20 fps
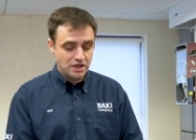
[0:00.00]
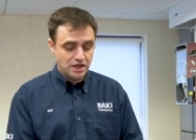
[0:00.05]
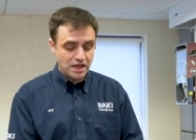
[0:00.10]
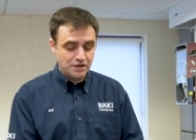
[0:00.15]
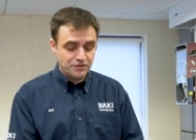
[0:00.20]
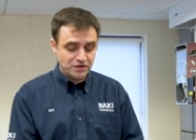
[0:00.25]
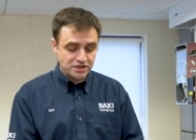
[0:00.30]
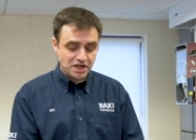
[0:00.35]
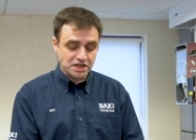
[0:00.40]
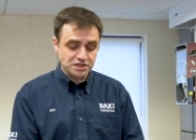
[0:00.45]

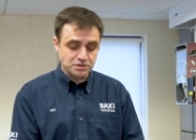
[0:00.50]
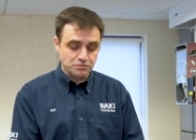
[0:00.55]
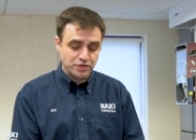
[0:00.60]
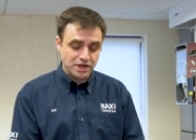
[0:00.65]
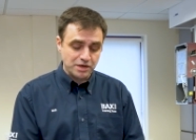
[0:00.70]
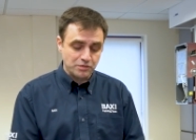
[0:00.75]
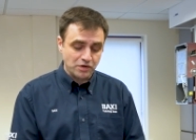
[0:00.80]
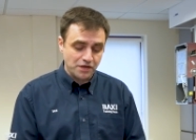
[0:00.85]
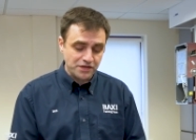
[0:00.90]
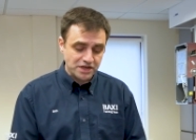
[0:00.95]
If it doesn't
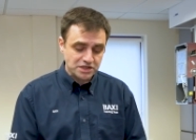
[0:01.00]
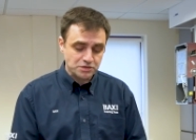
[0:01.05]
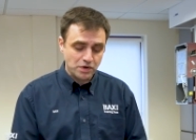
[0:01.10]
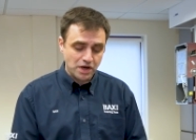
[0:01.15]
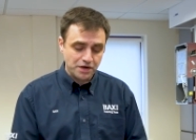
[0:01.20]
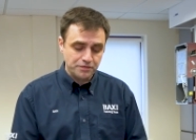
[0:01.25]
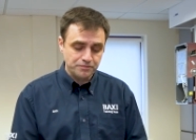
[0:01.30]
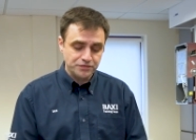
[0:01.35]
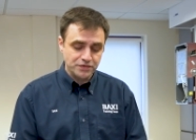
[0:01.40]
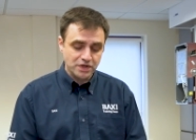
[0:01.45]
beep like this
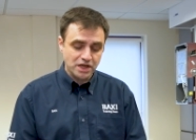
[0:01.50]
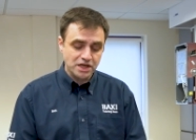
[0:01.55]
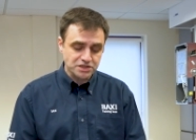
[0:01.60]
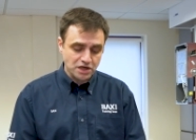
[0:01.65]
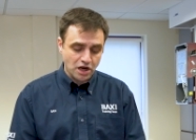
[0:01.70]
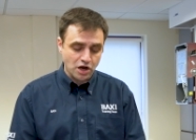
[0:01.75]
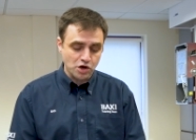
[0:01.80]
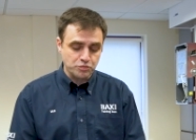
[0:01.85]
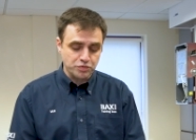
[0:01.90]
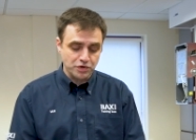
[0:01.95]
one, it's
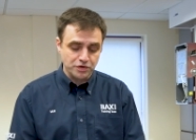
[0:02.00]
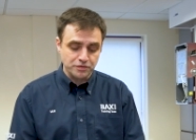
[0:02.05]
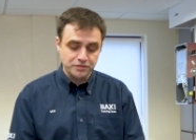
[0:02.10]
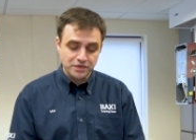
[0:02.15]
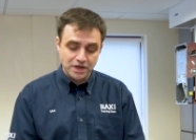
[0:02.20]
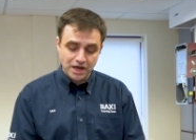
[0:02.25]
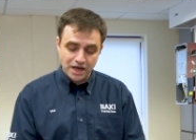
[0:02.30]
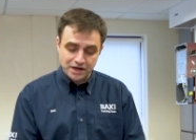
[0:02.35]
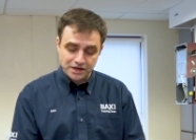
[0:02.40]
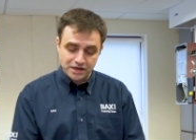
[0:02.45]
open.
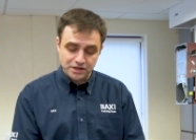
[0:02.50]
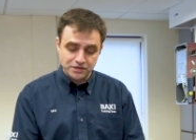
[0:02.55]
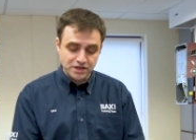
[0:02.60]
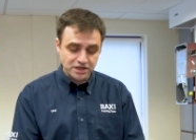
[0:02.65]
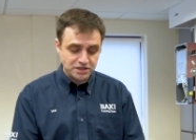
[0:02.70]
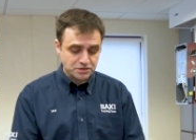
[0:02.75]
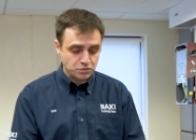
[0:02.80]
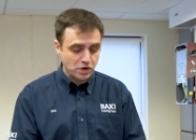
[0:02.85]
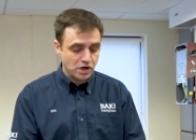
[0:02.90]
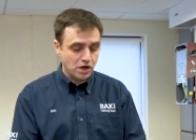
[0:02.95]
And in
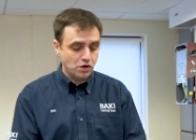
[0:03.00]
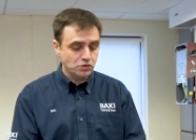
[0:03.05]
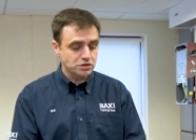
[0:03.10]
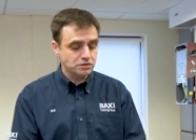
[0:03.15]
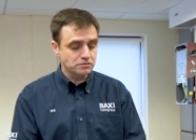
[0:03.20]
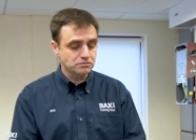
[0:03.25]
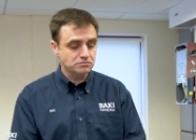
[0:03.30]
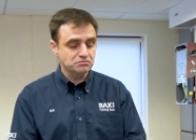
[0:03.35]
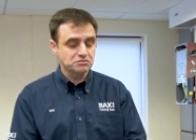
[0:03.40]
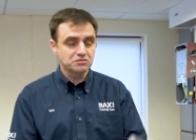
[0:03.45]
this world,
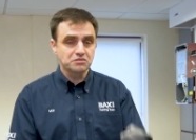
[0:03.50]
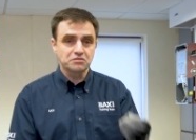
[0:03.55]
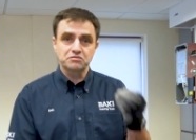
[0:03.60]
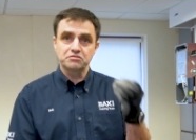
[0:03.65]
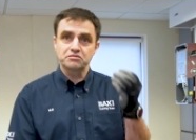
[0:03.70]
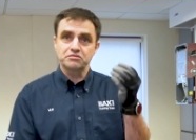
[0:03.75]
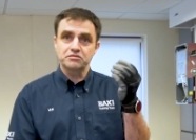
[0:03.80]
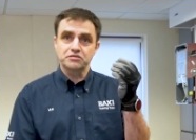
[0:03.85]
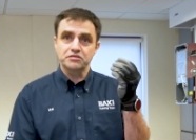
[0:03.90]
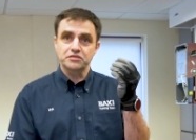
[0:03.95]

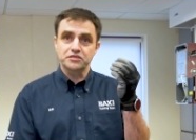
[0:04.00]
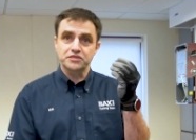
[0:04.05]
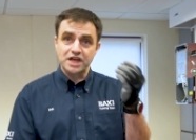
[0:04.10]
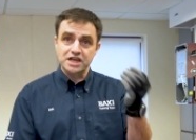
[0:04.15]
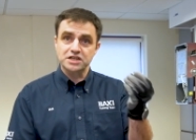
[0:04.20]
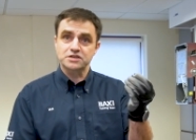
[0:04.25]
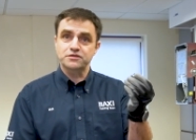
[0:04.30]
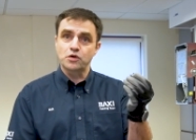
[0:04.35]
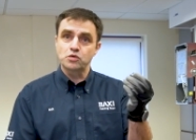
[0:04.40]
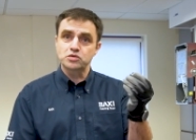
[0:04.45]

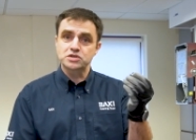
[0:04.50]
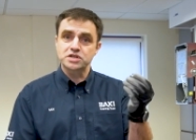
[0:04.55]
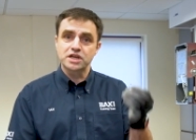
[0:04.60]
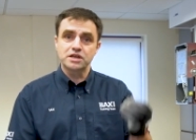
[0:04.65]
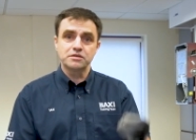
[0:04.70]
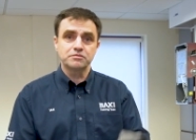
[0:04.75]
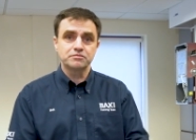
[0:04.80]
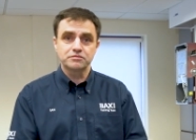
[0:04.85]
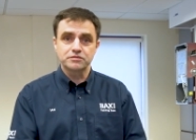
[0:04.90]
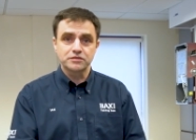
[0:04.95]
that's
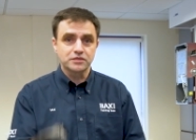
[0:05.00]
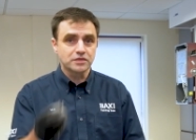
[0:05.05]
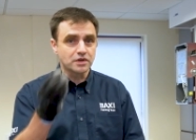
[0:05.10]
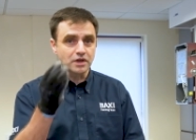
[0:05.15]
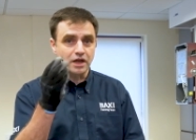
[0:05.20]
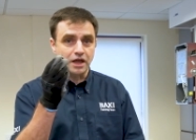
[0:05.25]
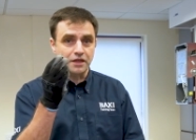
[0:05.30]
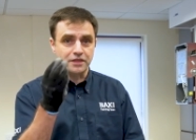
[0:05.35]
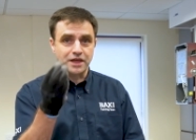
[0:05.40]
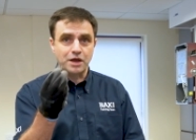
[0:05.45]
faulty,
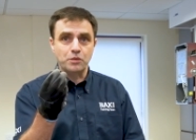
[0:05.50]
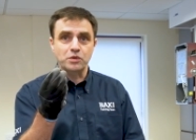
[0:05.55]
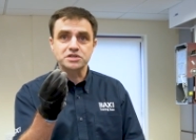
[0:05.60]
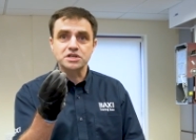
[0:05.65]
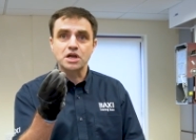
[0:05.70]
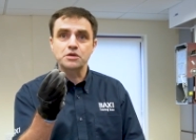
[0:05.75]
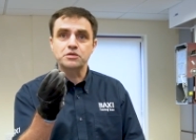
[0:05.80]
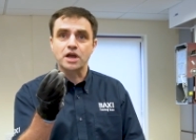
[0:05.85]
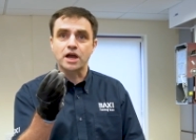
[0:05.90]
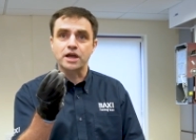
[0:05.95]
and that one's
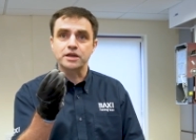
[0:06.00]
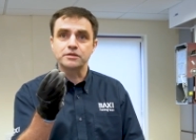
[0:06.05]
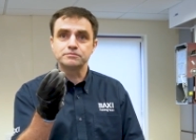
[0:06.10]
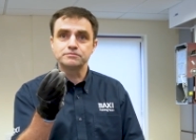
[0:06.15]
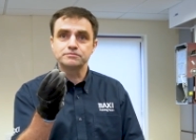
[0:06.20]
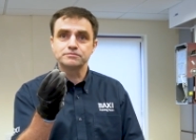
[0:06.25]
okay.